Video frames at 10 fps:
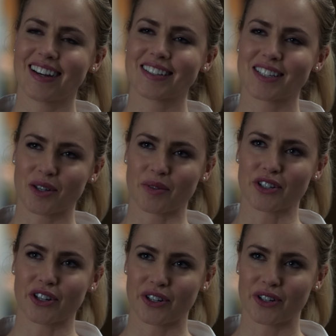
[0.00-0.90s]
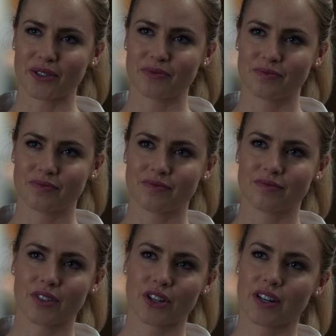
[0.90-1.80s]
I'll tell you what you're gonna do.
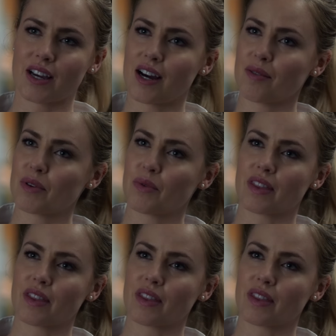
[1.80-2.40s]
You're gonna help me